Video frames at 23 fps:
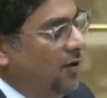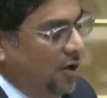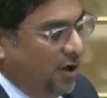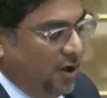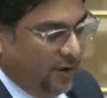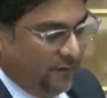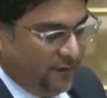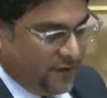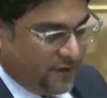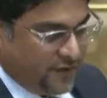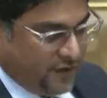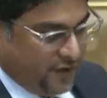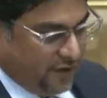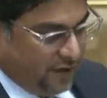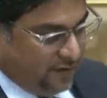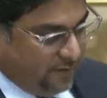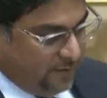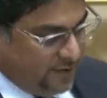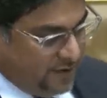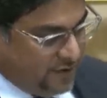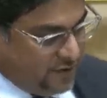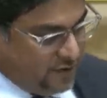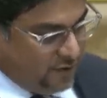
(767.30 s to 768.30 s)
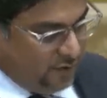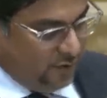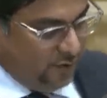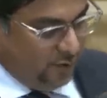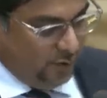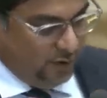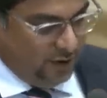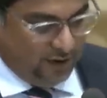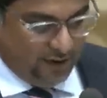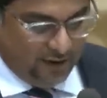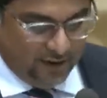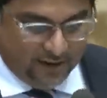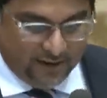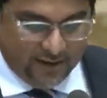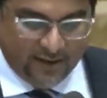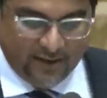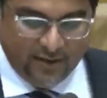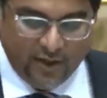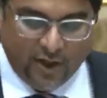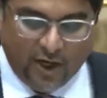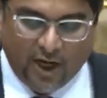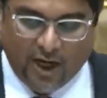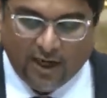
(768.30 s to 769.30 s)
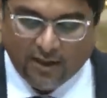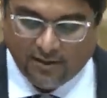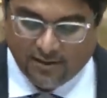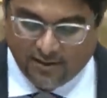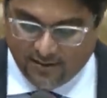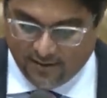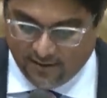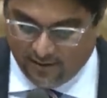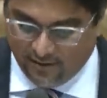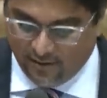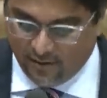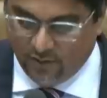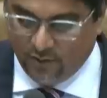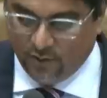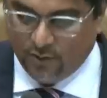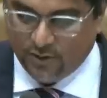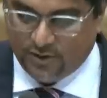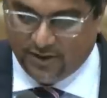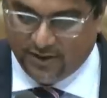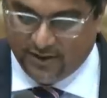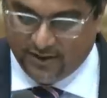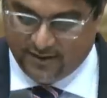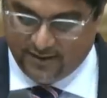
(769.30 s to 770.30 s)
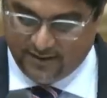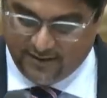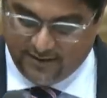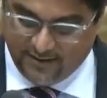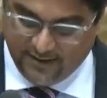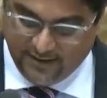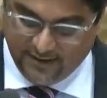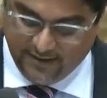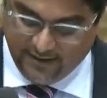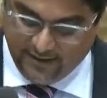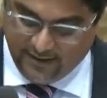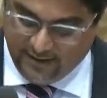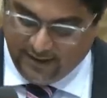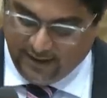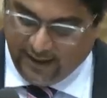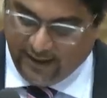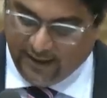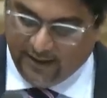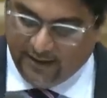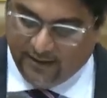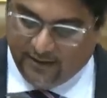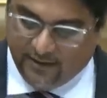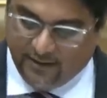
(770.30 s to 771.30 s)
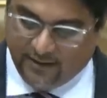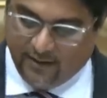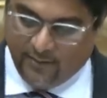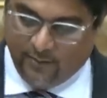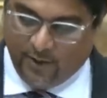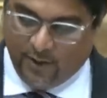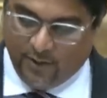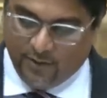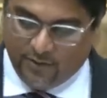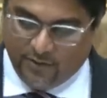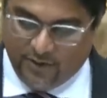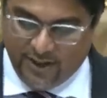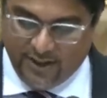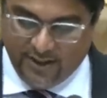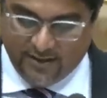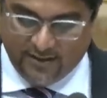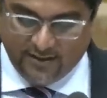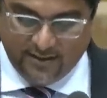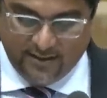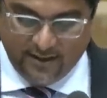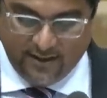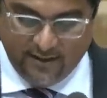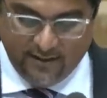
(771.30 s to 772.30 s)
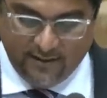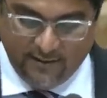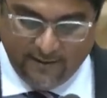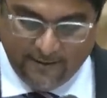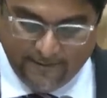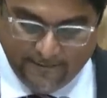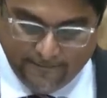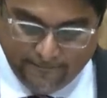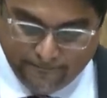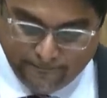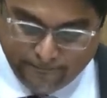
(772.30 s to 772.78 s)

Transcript: Mr. Holder did not notice anything about race then.